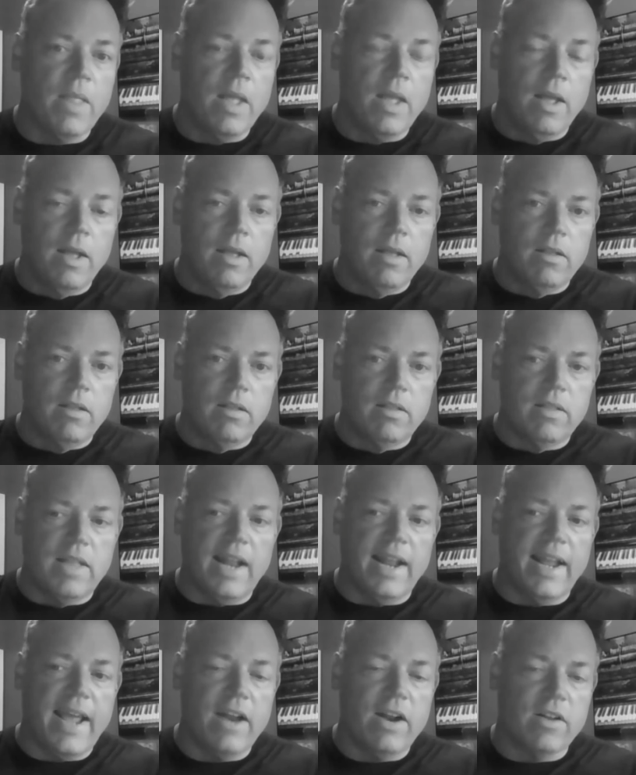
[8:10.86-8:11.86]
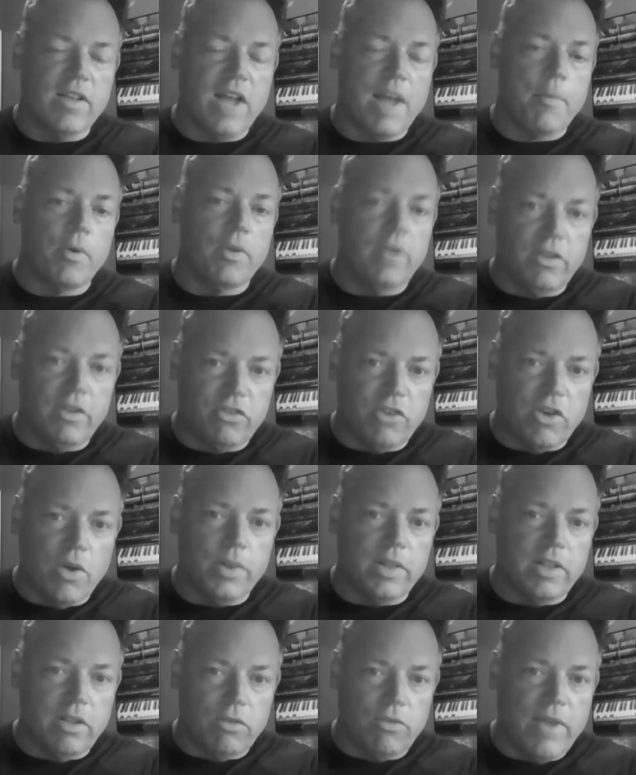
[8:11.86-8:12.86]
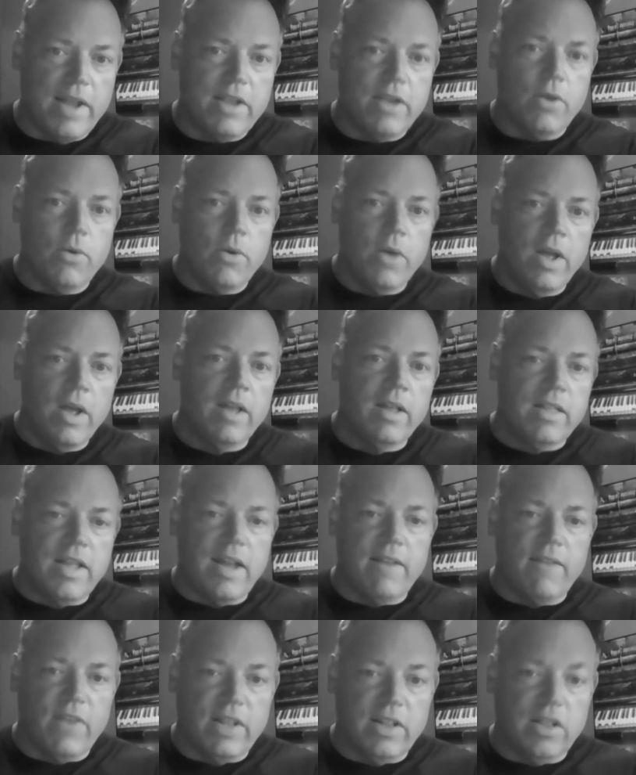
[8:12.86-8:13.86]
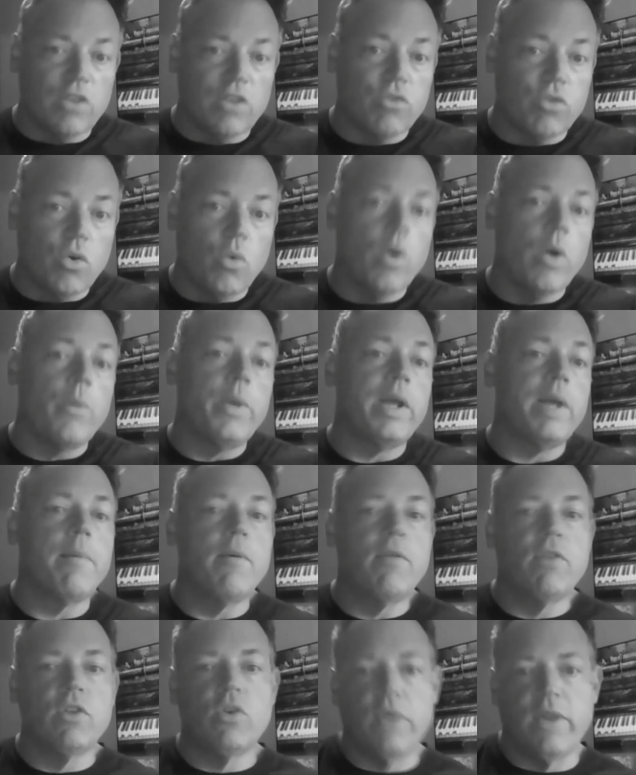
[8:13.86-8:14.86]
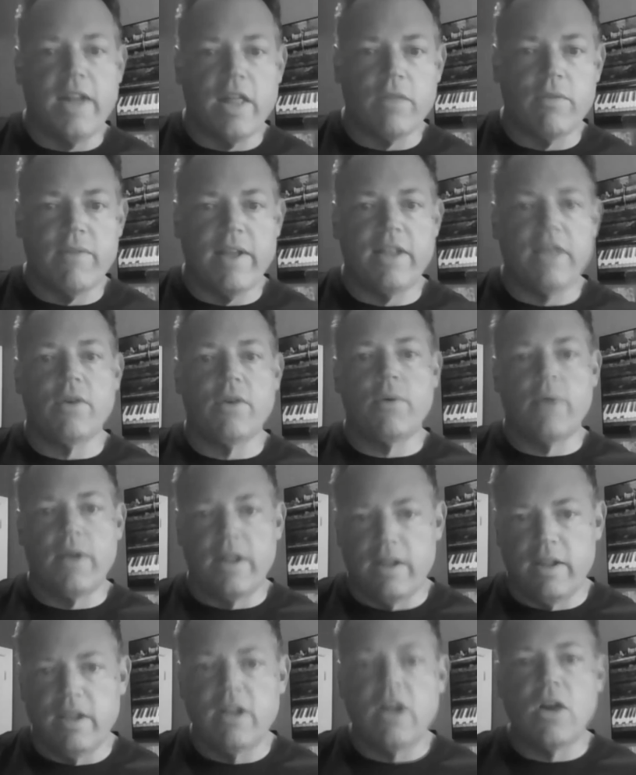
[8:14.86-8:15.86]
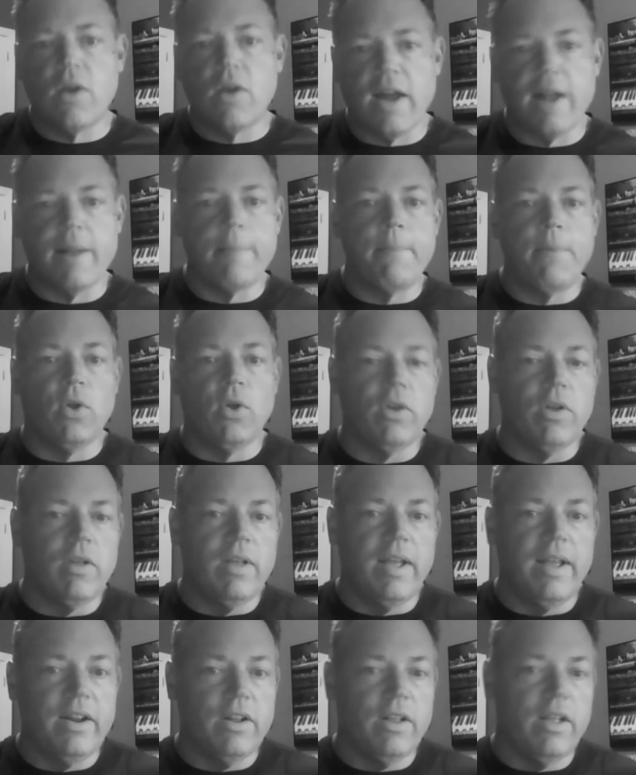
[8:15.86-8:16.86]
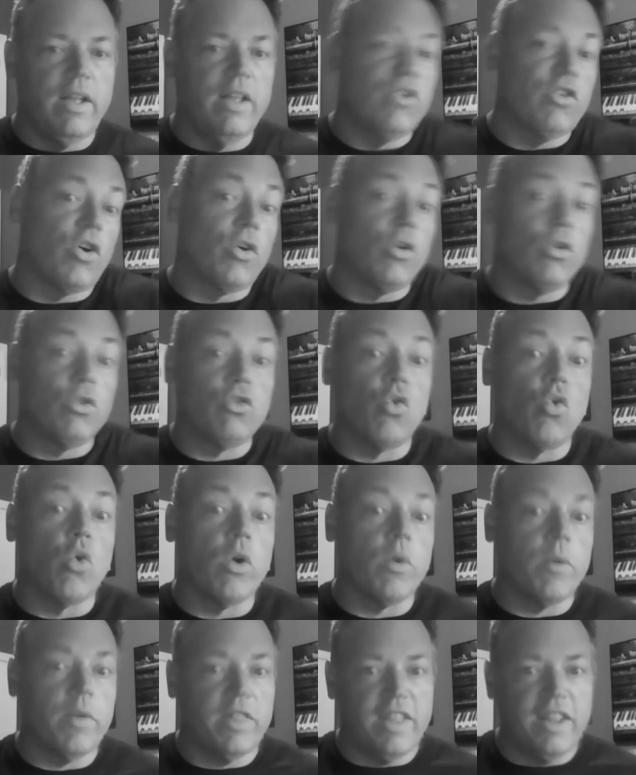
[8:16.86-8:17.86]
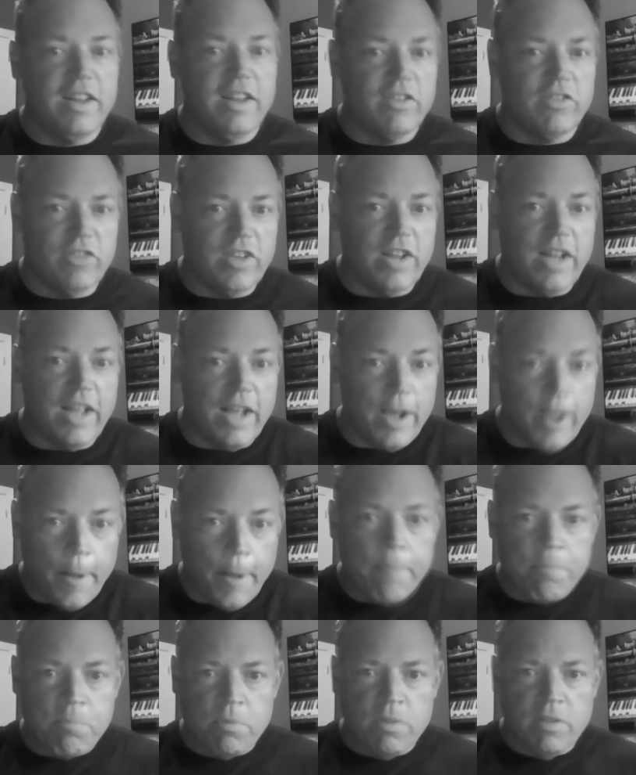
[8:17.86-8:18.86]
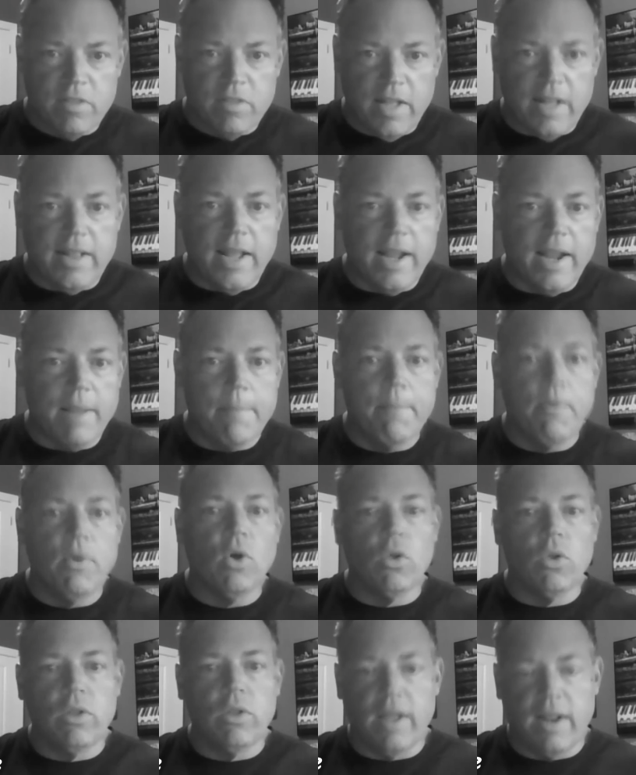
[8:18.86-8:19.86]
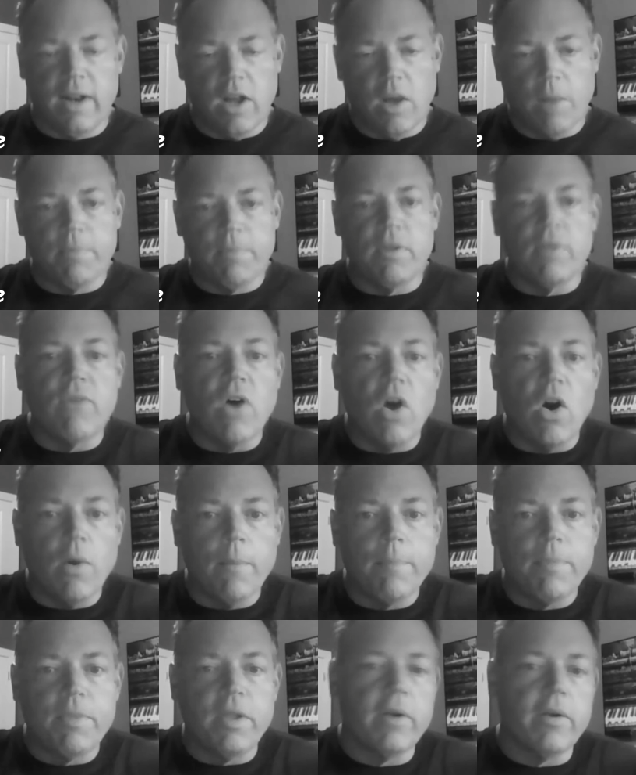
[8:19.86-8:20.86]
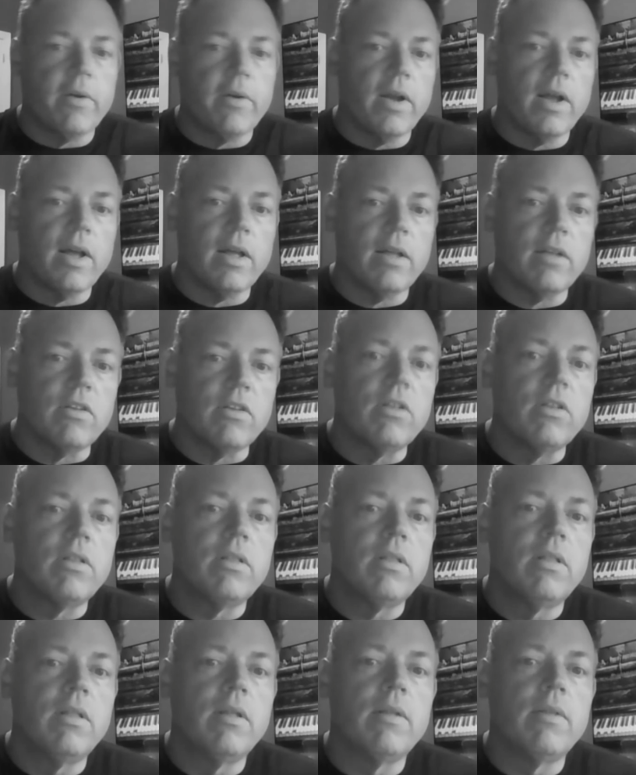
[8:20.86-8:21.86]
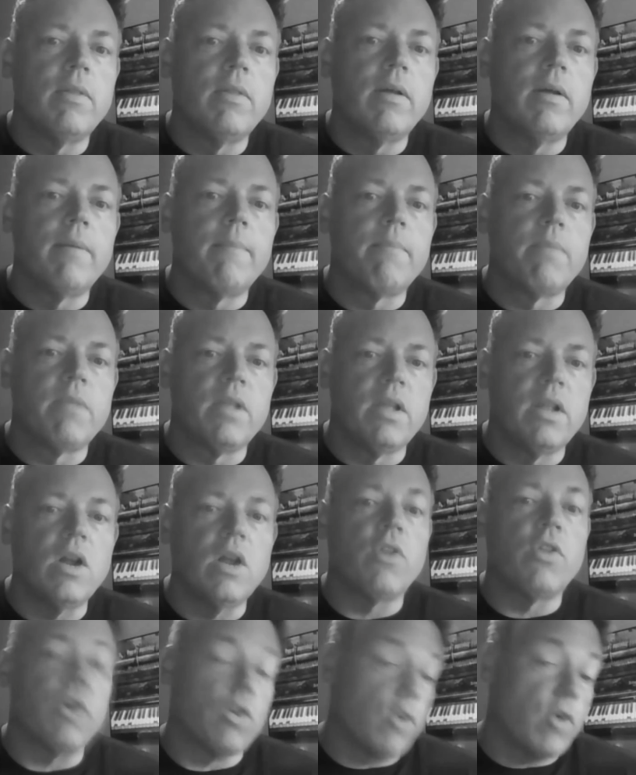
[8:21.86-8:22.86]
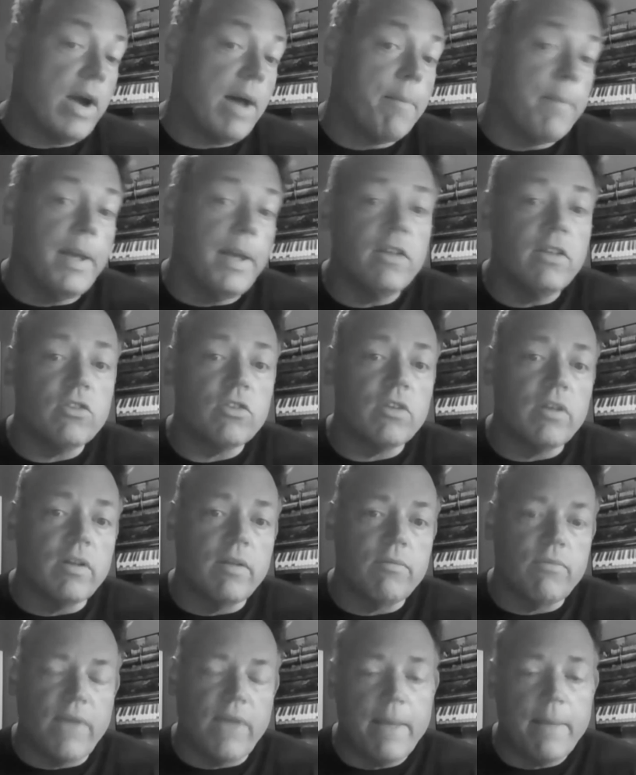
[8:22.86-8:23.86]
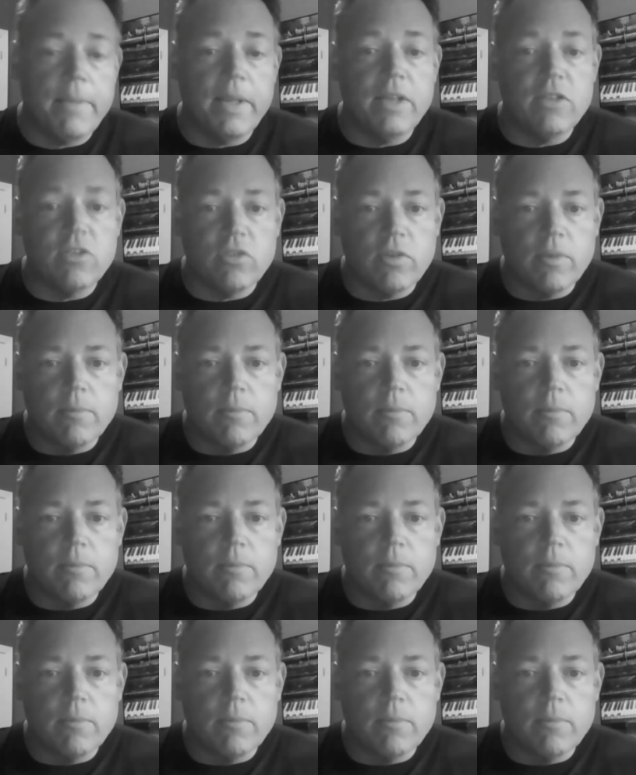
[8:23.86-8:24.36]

dedicate our time on this show at this venue, then if it does real well, we can move it to another venue and kind of build an internal tour within the city that they can build and help develop their their crowd base and fan base.